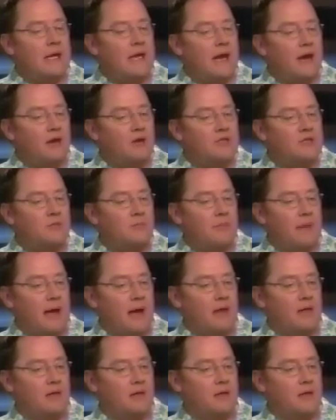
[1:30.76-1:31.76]
cares
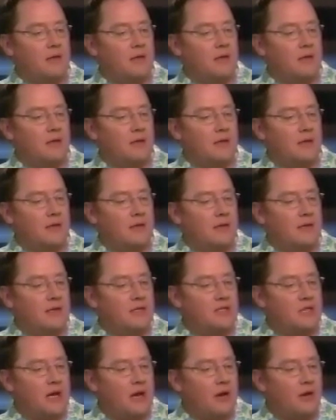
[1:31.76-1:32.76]
about
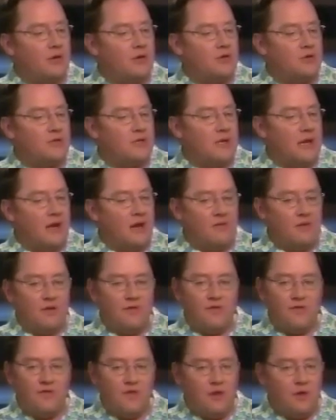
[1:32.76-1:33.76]
these characters, and every
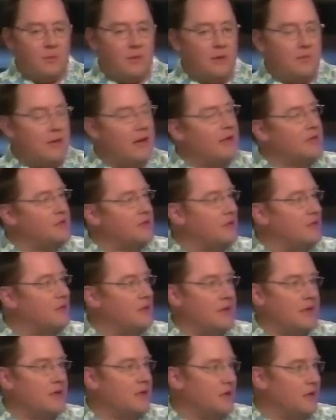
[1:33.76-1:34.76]
film he makes
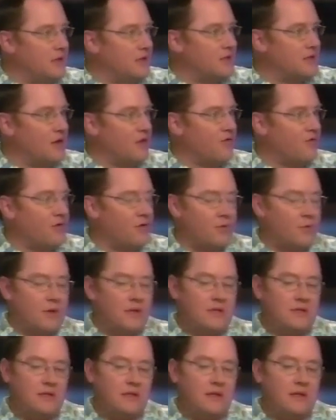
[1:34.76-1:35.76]
is there for a
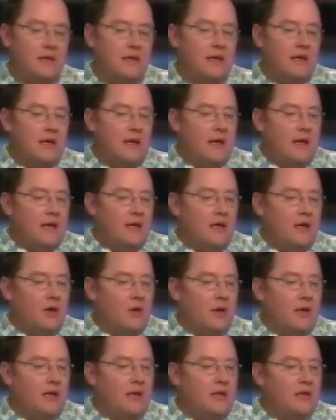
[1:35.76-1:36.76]
reason, you
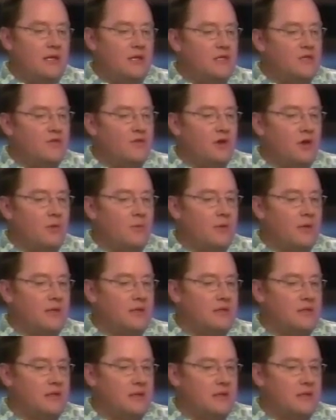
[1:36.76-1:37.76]
know. And in this film,
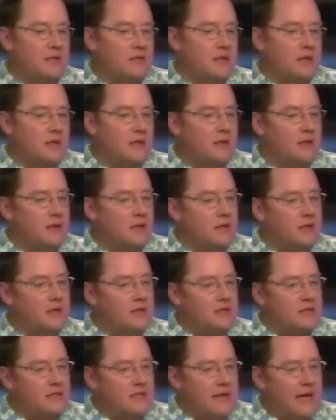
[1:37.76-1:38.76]
it's
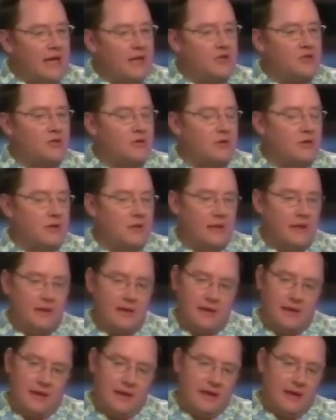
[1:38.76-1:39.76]
this nature
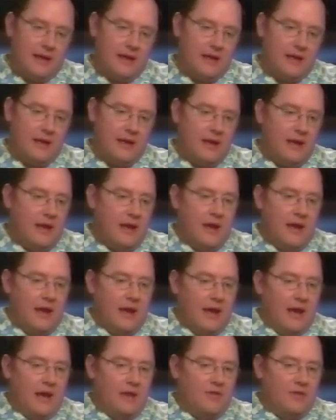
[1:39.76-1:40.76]
and
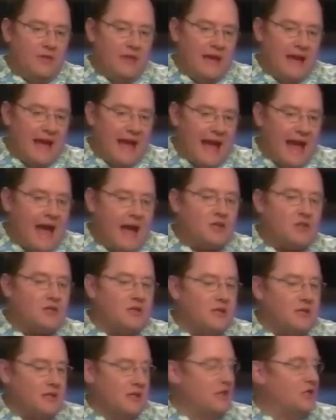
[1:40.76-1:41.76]
the
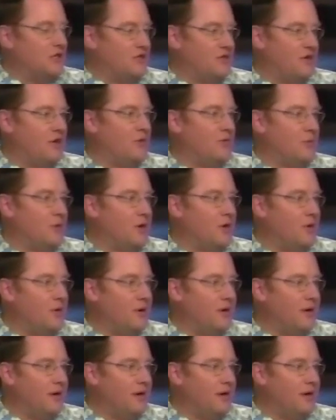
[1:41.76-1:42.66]
action in this film, though,